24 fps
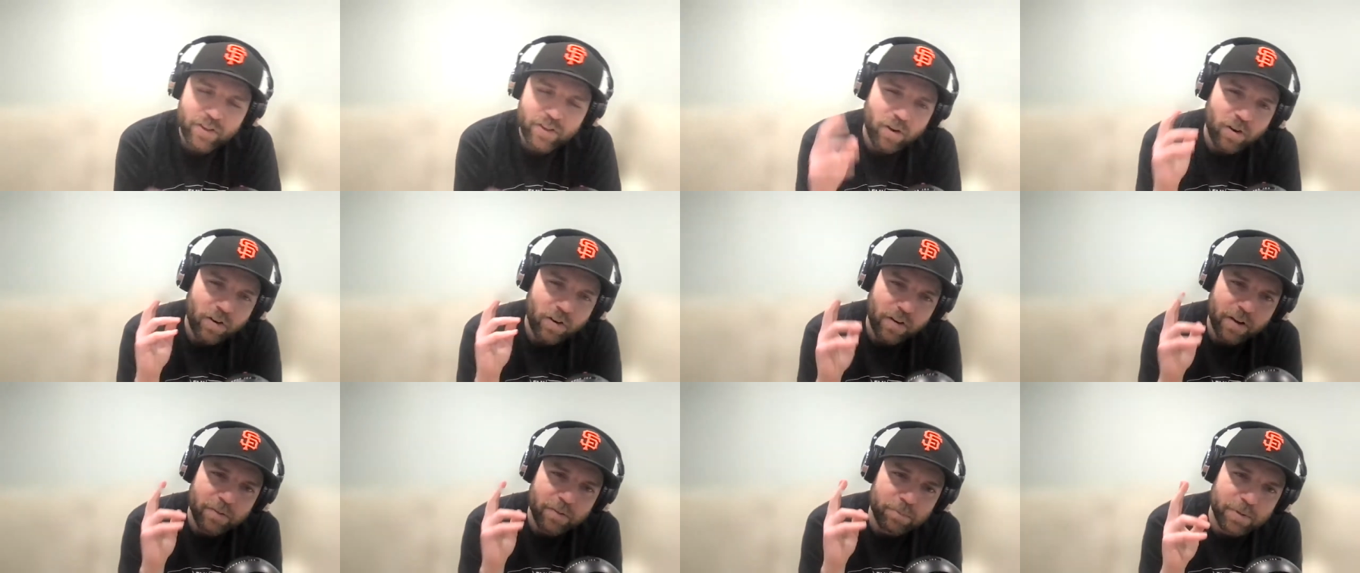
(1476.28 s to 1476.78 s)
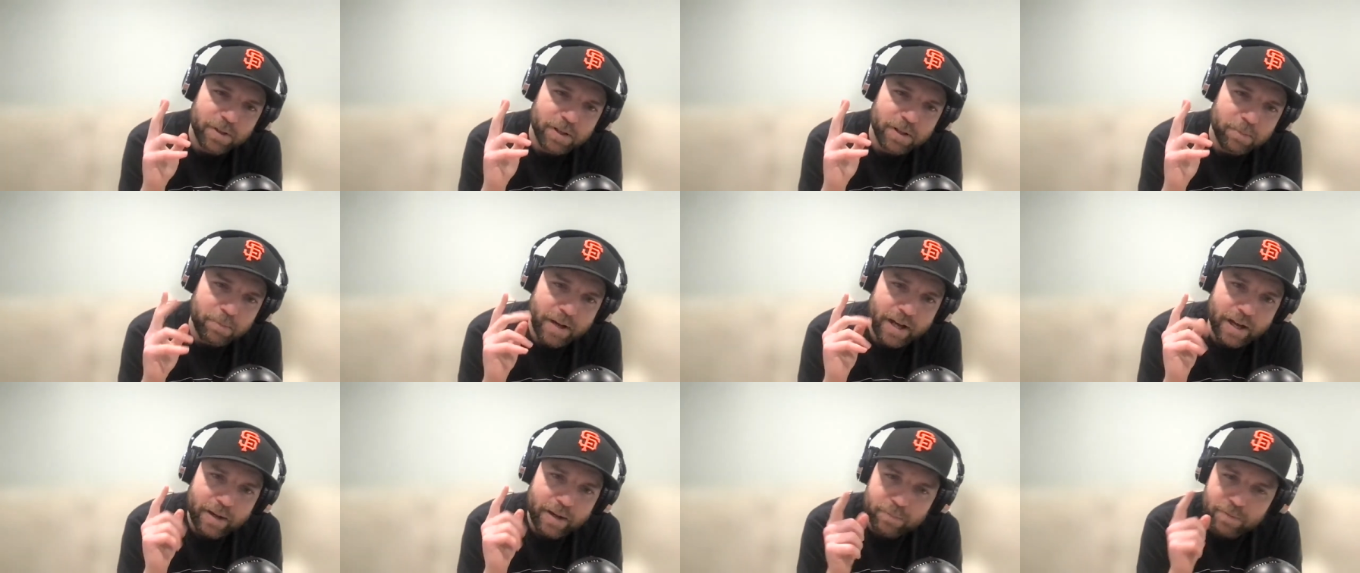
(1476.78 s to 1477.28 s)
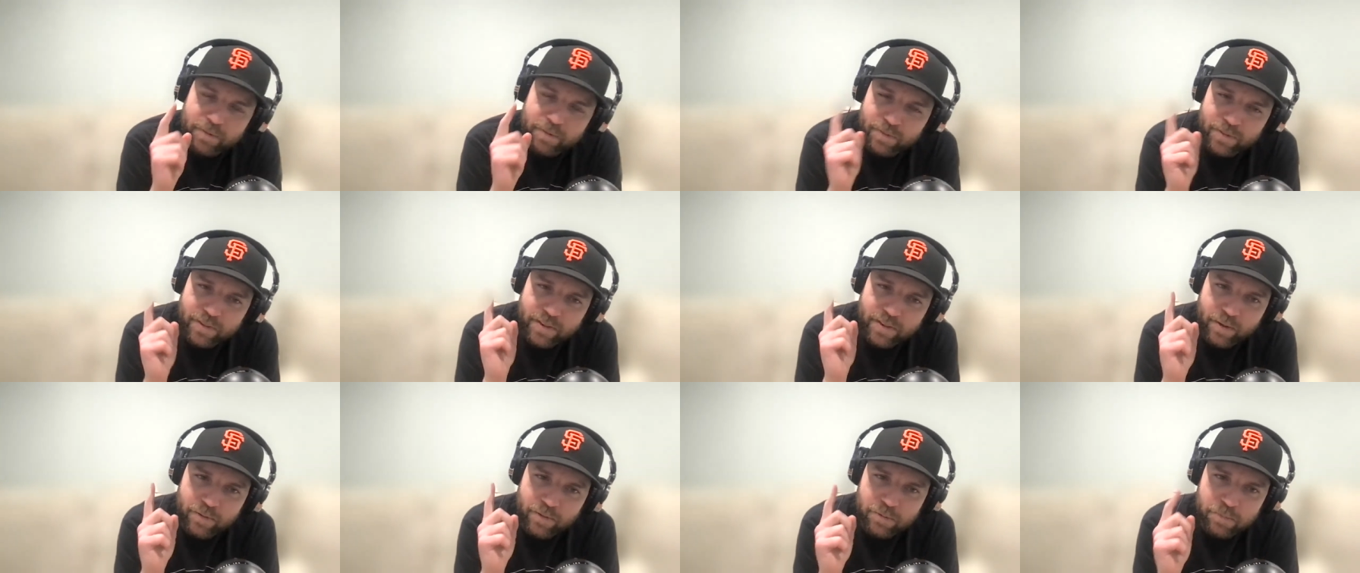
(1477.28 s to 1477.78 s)
R.I.P. Pop.
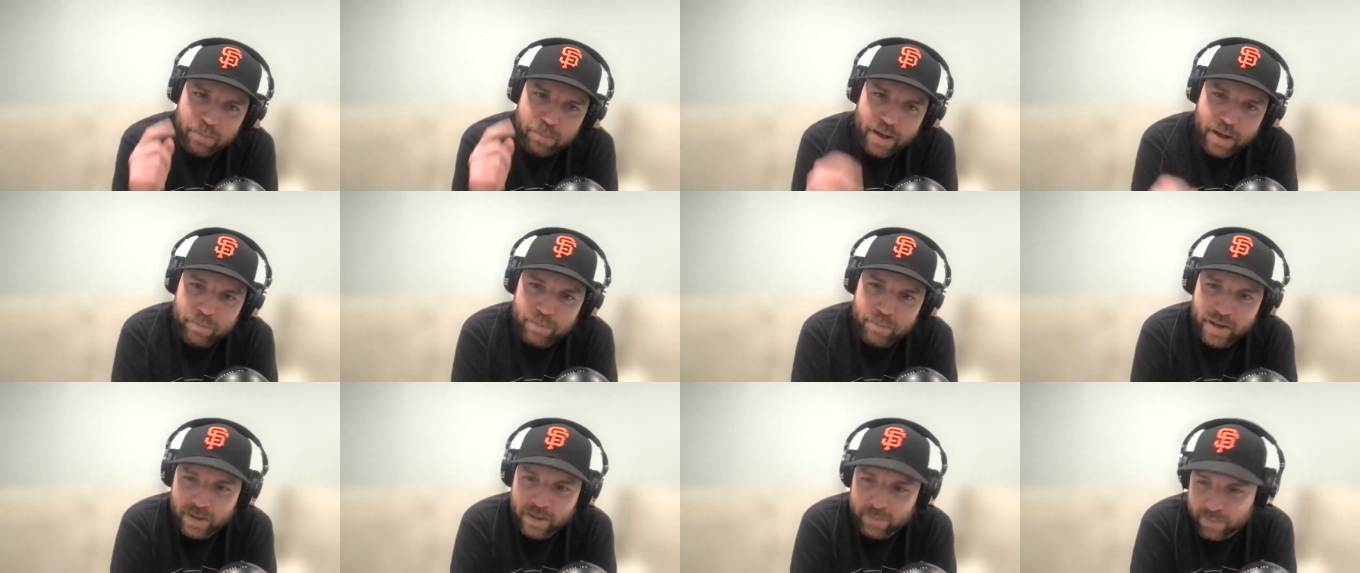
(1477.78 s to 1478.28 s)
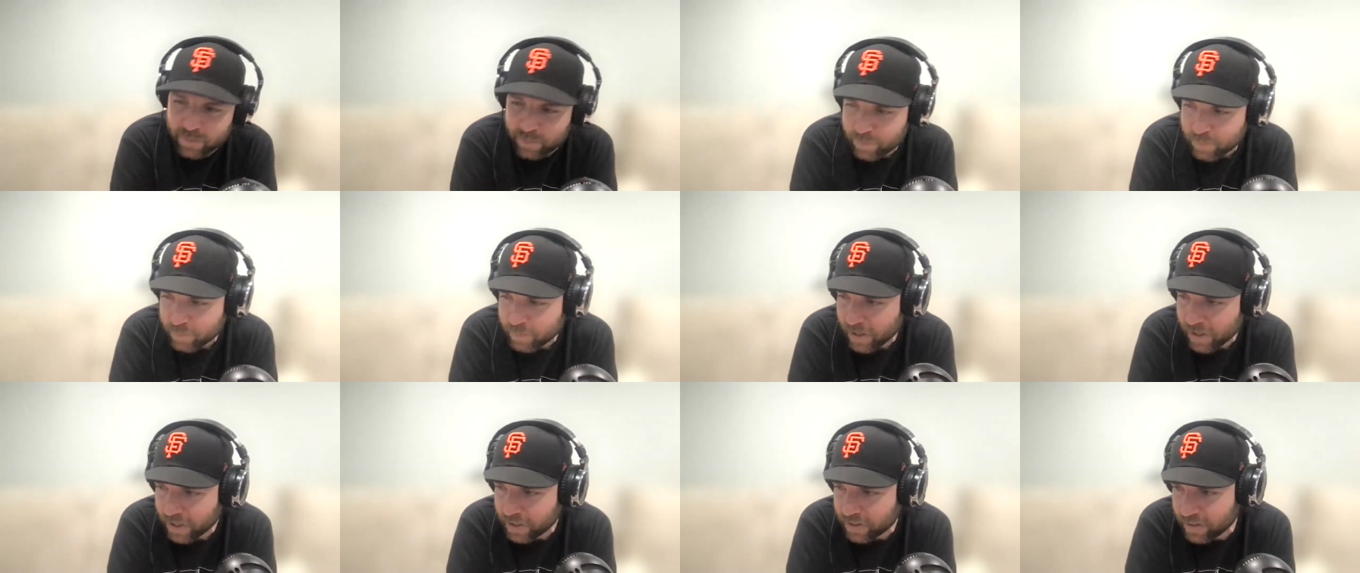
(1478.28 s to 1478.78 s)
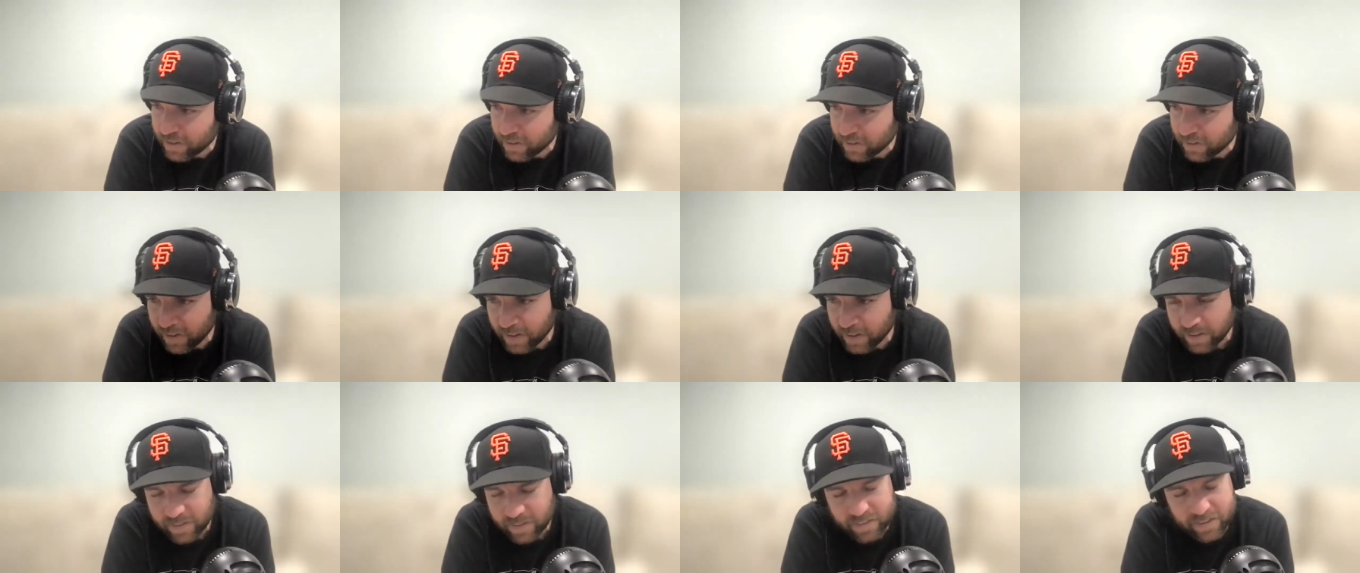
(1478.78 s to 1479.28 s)
That was Pop Pop back in the
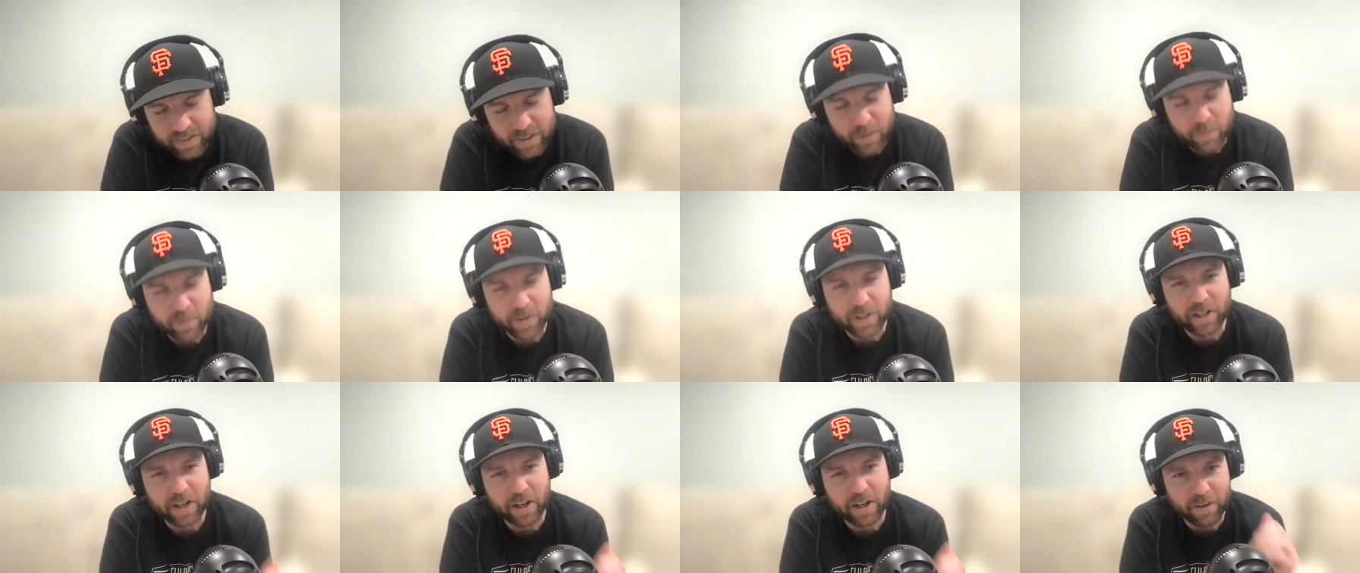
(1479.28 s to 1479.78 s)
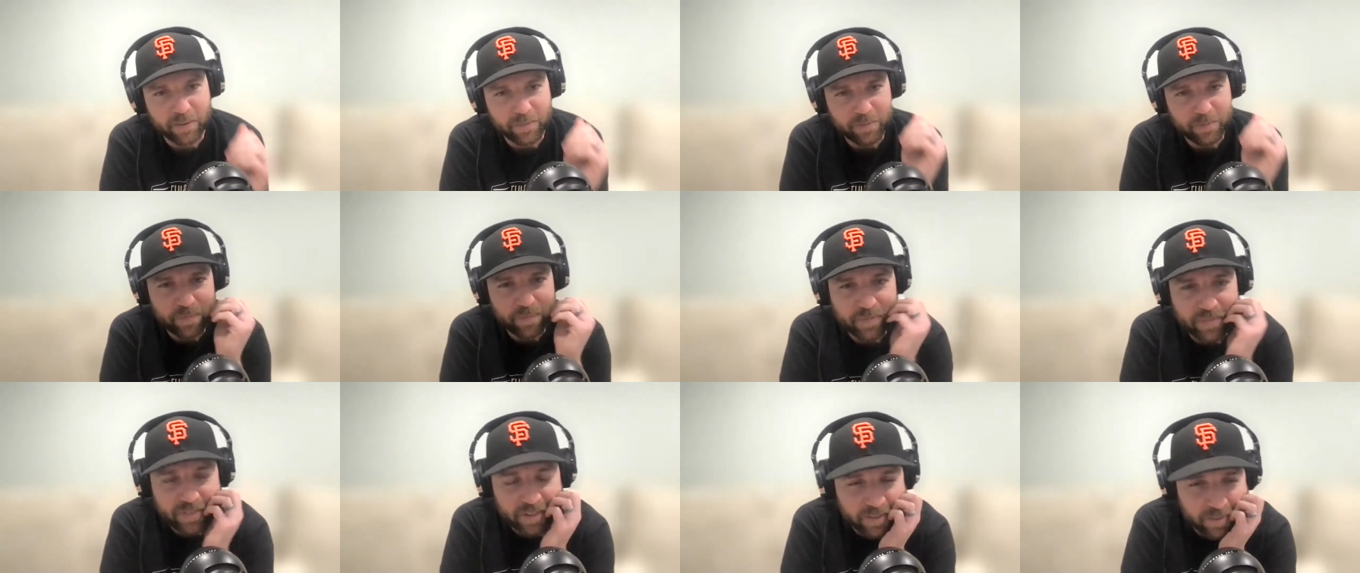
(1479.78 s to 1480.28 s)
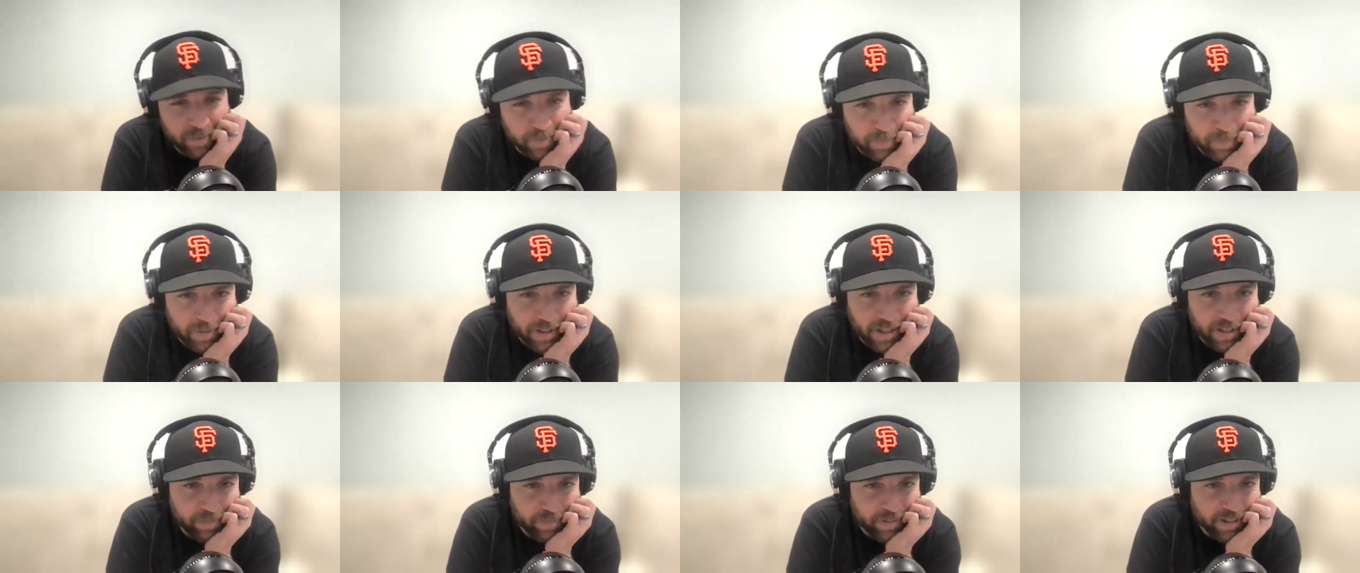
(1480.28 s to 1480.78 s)
day. Here we go. So
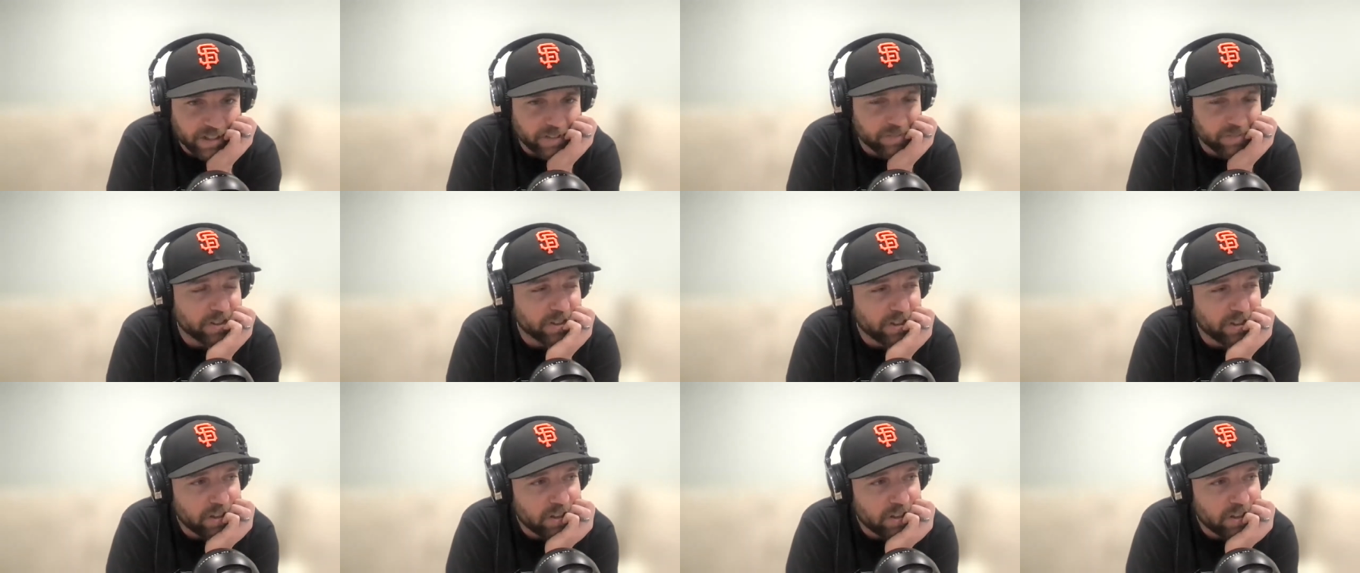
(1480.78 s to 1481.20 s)
Pop Pop.